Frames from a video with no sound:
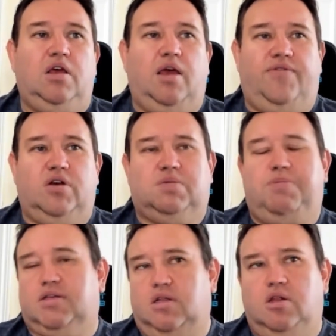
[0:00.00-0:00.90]
If you
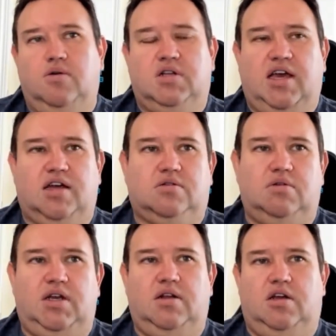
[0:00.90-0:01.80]
expect a lower tax
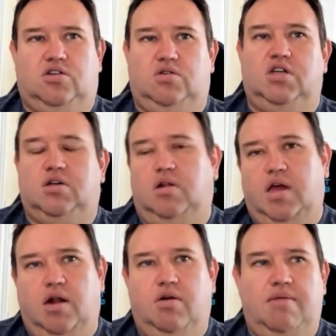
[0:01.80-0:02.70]
rate, a traditional
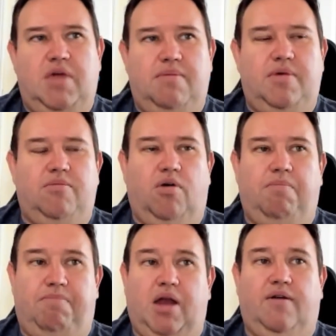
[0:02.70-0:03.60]
IRA may be more
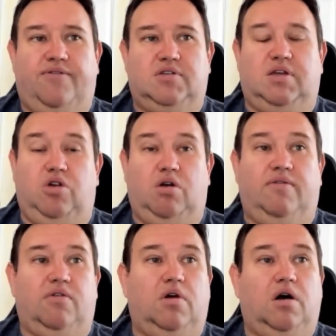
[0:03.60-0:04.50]
better for someone
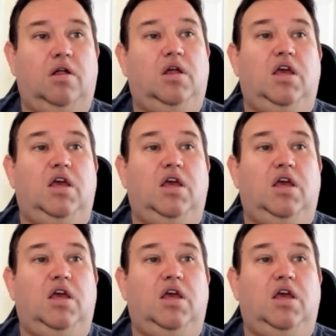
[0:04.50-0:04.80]
overall.